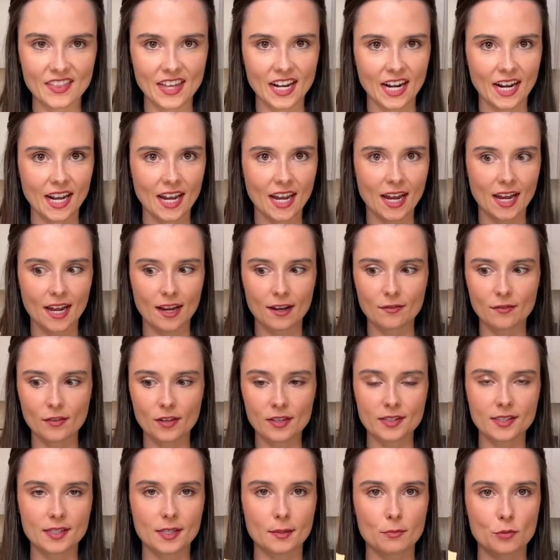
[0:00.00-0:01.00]
And then I have
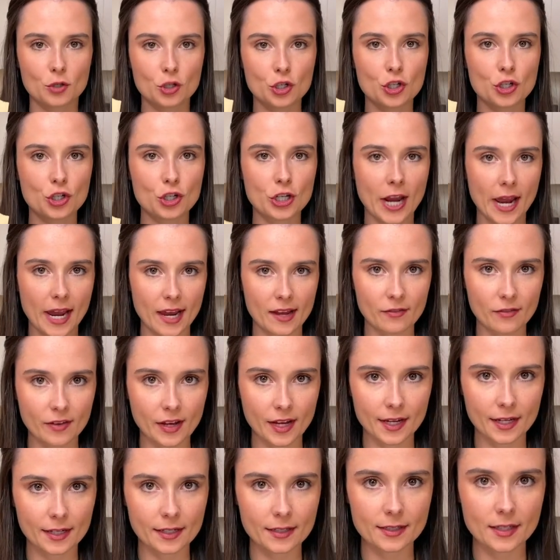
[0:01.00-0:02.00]
some
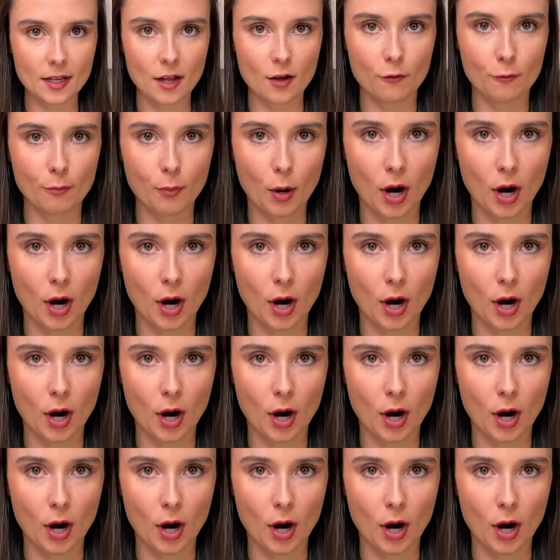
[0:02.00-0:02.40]
shavings of